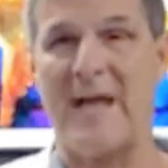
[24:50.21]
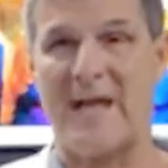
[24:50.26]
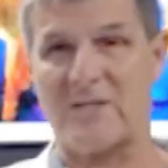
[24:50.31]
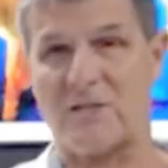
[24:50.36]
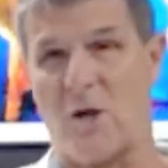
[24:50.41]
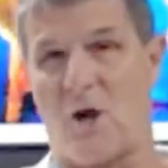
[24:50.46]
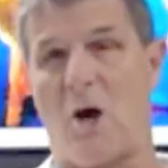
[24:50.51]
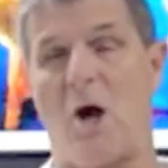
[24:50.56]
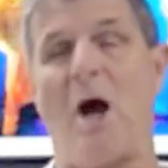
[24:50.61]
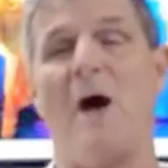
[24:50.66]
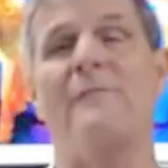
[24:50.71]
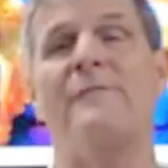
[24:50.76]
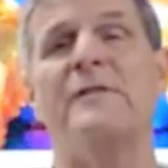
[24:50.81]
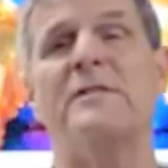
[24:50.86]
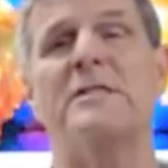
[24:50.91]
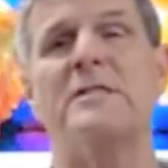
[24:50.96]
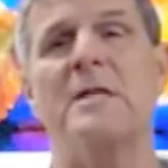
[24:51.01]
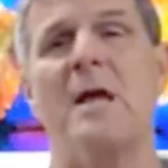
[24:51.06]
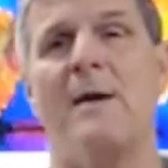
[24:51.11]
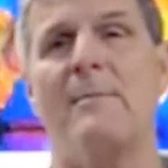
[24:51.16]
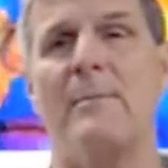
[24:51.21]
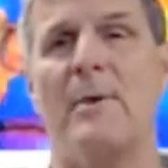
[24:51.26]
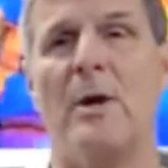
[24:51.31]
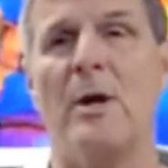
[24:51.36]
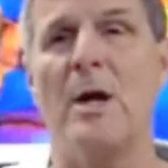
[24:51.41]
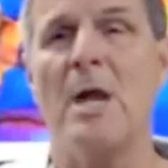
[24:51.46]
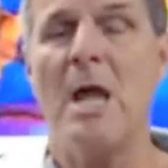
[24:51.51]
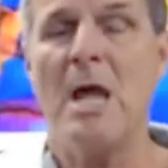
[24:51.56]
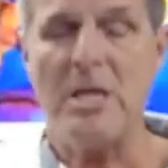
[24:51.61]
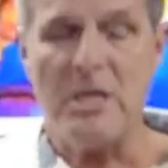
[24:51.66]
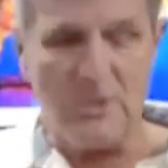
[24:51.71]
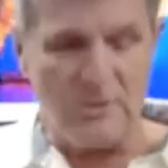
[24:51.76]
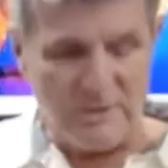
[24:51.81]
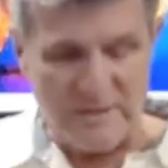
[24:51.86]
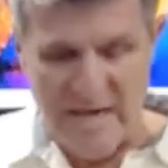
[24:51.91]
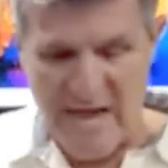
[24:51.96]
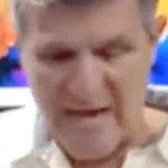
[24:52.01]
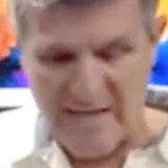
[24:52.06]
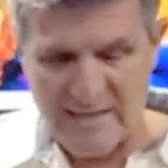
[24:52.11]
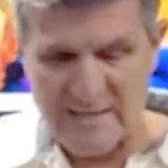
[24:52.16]
That's our office number. You
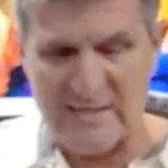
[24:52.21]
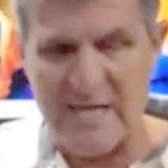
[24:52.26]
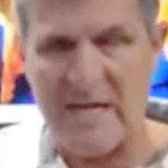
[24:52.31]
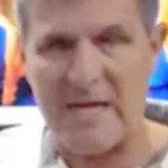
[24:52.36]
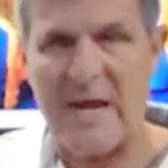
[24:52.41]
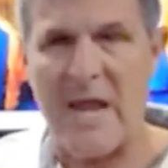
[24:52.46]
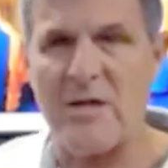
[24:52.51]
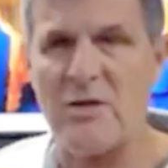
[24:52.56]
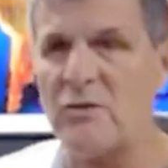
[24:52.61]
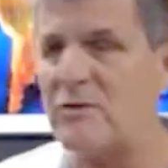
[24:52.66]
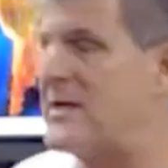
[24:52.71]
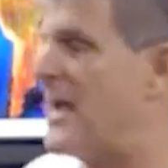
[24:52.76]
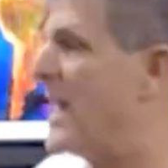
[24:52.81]
text it and you